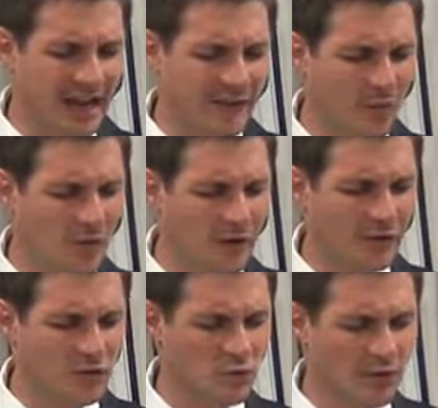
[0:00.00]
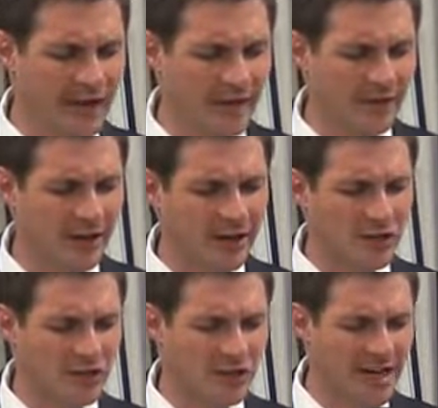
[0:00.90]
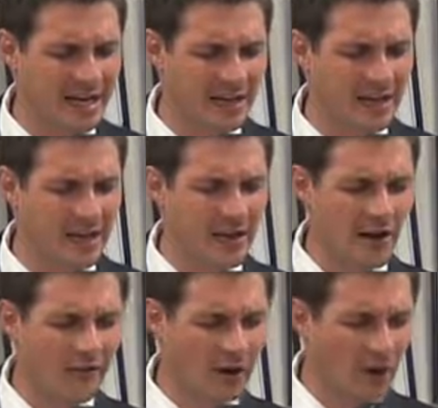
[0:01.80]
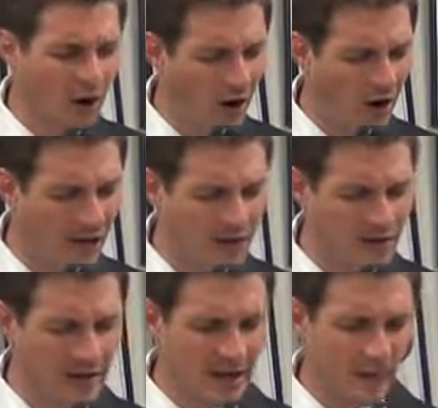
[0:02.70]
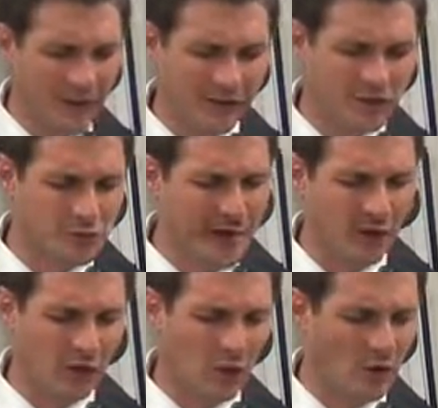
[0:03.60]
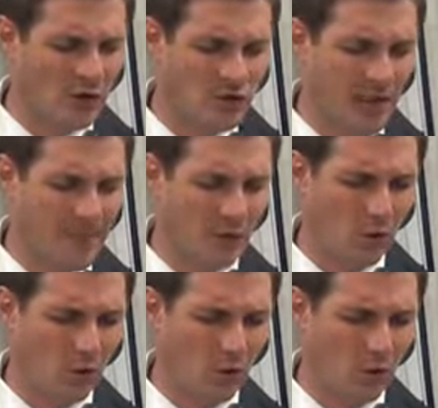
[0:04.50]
every one of us would have an understanding of your heart about this matter of the Lord's Supper,